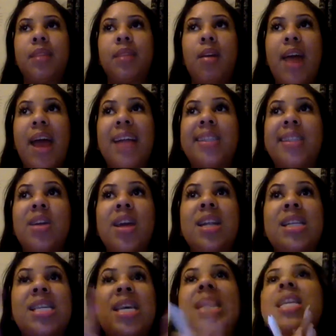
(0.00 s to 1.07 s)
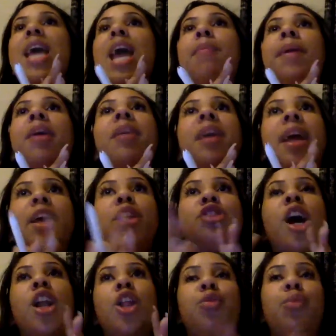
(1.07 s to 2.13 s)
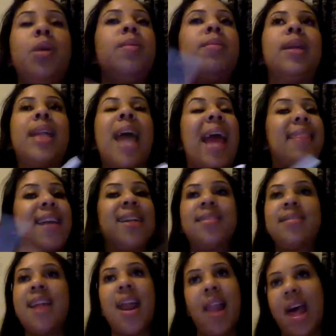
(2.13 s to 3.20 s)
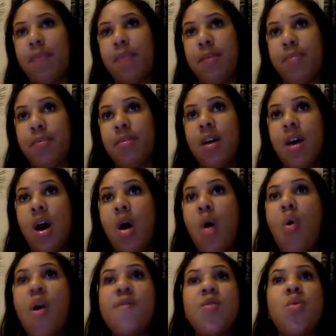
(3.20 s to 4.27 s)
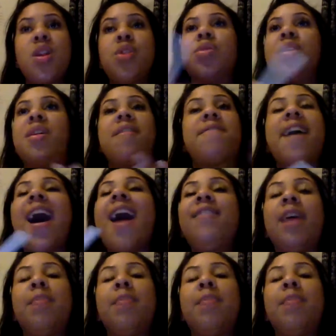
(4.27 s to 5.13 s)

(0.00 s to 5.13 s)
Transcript: Okay, so in a 10 day period, you talk to three people a day. That's not a lot of people. Or if you want to do it in a five day